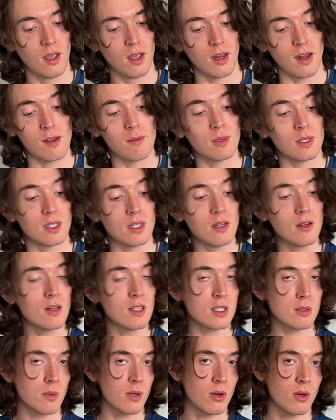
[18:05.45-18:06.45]
I've been
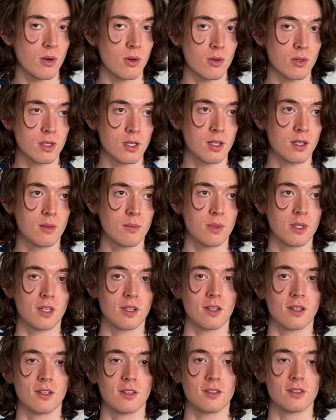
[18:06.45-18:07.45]
curious about Hoka
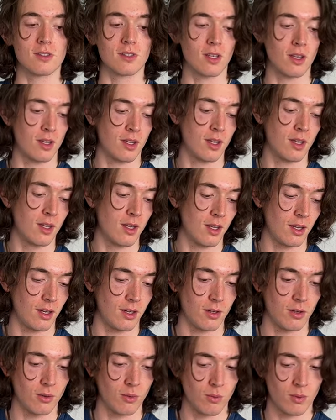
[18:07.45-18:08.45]
because,
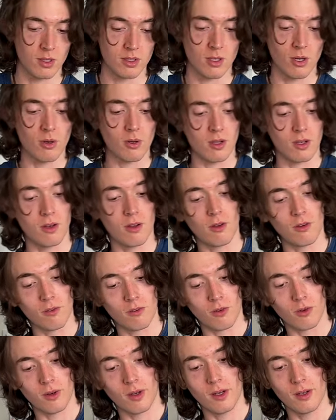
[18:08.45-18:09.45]
you know, what's Hoka known
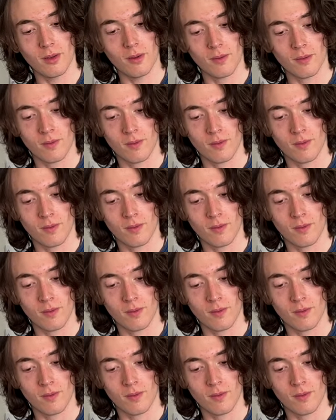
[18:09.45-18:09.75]
for?